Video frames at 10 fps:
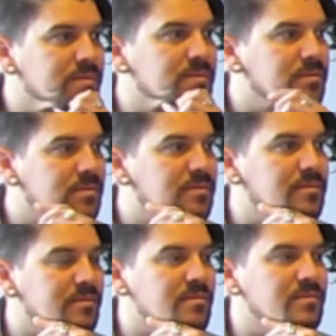
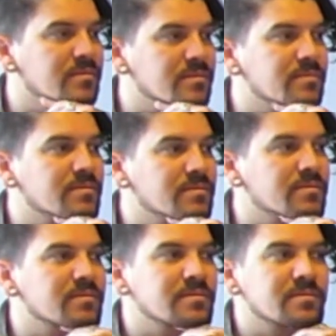
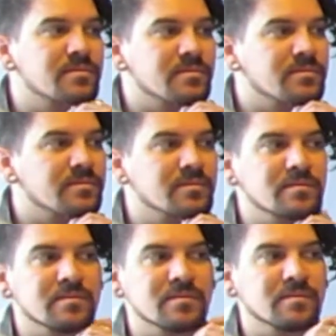
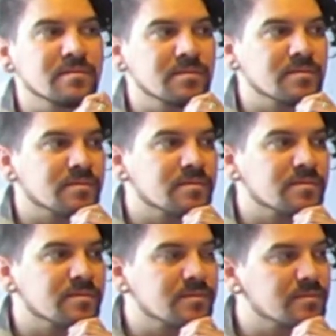No words are spoken by the person on screen.